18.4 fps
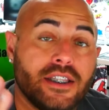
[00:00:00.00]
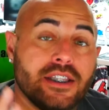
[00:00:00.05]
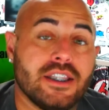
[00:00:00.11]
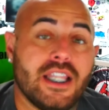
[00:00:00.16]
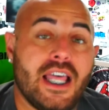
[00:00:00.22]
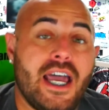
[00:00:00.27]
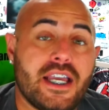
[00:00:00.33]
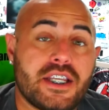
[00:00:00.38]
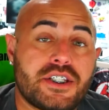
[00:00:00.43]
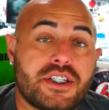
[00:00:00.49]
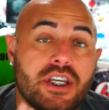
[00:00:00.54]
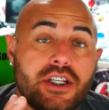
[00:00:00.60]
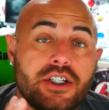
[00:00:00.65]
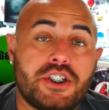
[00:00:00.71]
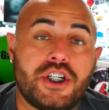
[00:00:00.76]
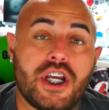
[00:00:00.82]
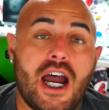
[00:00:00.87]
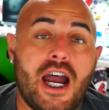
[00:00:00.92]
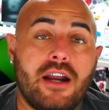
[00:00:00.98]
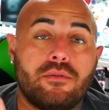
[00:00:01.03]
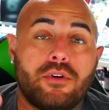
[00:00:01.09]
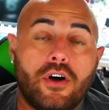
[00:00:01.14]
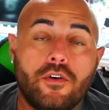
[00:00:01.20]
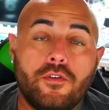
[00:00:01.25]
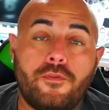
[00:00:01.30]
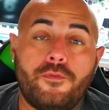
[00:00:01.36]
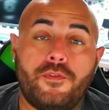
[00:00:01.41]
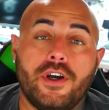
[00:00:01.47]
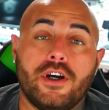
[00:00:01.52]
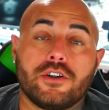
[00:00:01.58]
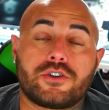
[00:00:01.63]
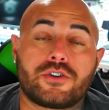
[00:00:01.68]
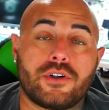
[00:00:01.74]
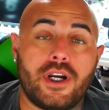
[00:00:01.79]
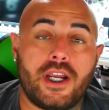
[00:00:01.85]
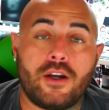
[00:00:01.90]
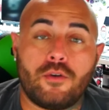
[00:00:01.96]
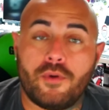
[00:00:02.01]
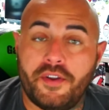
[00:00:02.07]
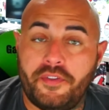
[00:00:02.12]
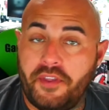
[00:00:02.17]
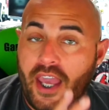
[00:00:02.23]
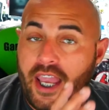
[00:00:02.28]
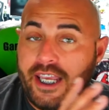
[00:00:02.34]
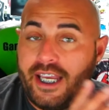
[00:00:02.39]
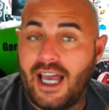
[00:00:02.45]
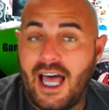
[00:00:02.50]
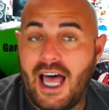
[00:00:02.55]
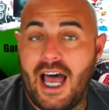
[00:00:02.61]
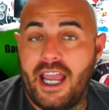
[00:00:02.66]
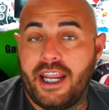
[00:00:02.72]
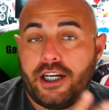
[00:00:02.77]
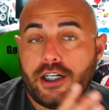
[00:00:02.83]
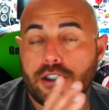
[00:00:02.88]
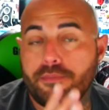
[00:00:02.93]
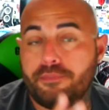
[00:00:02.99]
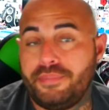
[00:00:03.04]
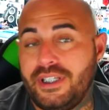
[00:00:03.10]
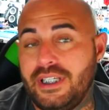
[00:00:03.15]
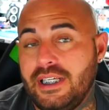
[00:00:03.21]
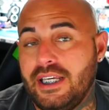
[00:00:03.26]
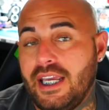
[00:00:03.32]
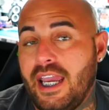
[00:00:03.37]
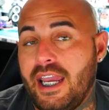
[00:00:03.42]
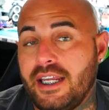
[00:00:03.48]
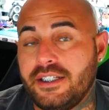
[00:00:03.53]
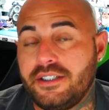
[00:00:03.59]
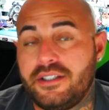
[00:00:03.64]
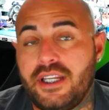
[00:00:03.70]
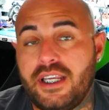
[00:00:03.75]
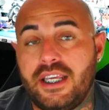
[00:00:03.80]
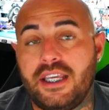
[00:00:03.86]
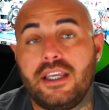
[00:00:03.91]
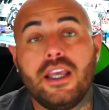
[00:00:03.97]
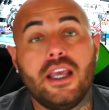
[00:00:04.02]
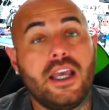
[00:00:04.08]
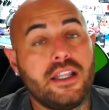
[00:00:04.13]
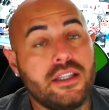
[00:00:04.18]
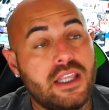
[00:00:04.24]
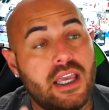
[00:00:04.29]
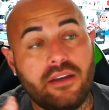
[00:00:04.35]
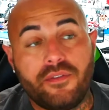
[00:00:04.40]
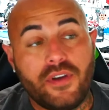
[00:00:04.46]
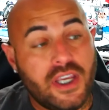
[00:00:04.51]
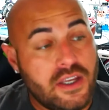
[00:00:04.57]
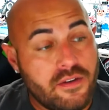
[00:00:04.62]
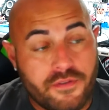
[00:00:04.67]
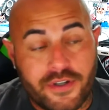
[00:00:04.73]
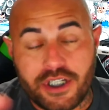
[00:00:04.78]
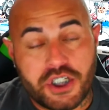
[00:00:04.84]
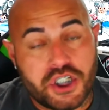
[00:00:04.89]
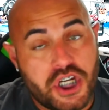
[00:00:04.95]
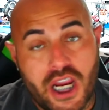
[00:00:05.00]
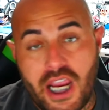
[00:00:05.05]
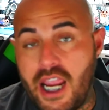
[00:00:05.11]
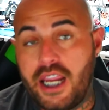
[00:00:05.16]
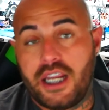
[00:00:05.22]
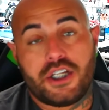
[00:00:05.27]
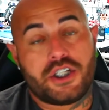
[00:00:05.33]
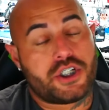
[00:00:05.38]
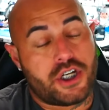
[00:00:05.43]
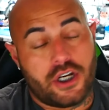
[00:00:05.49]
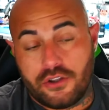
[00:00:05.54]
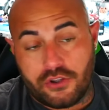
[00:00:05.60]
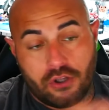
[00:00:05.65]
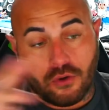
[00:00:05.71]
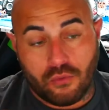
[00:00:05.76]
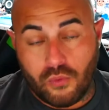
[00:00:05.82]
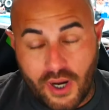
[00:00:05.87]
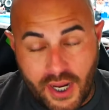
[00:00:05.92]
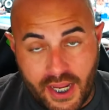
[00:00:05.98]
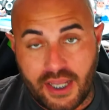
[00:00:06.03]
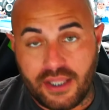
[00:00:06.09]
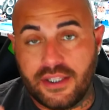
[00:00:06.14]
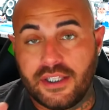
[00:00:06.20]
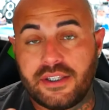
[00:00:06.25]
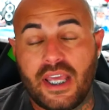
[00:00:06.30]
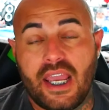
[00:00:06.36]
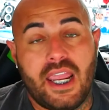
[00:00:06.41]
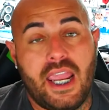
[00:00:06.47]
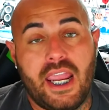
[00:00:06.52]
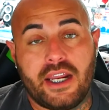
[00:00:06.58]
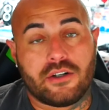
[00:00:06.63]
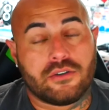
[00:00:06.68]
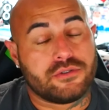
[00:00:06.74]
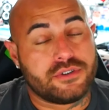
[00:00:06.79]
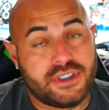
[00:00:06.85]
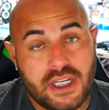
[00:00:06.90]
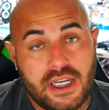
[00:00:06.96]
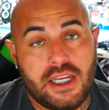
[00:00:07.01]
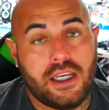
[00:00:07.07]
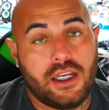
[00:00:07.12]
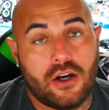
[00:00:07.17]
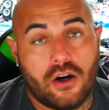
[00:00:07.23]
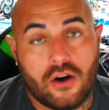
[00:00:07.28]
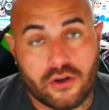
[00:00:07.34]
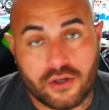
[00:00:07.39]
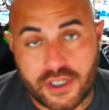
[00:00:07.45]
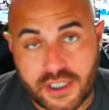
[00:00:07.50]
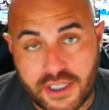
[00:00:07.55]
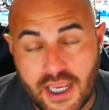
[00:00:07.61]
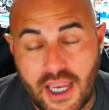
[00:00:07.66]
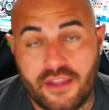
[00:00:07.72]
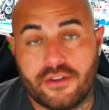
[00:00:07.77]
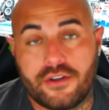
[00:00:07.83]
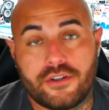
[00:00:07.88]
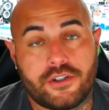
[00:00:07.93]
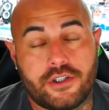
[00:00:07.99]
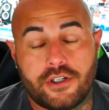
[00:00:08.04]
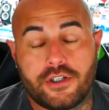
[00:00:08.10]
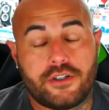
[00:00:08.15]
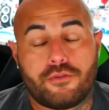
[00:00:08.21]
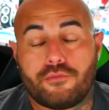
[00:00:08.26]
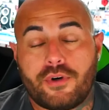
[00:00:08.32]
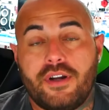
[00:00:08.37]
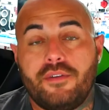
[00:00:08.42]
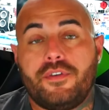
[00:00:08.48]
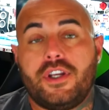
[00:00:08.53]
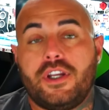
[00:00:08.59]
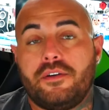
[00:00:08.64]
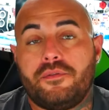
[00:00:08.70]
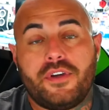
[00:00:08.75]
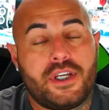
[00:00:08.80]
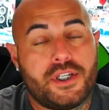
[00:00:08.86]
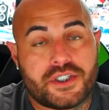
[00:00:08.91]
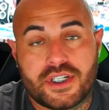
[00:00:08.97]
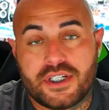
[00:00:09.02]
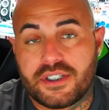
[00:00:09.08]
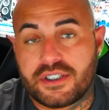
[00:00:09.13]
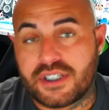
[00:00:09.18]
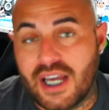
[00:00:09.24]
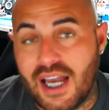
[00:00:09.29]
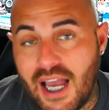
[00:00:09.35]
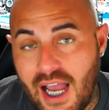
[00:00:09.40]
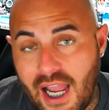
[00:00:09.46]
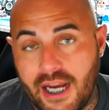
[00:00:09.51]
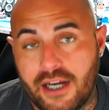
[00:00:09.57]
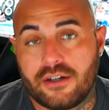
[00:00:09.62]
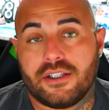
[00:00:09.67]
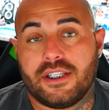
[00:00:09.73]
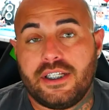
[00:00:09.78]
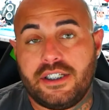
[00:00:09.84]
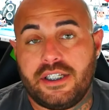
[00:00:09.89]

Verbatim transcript: less gyro filtering with a higher PND. They've even changed the way that they handle D altogether. The derivative is entirely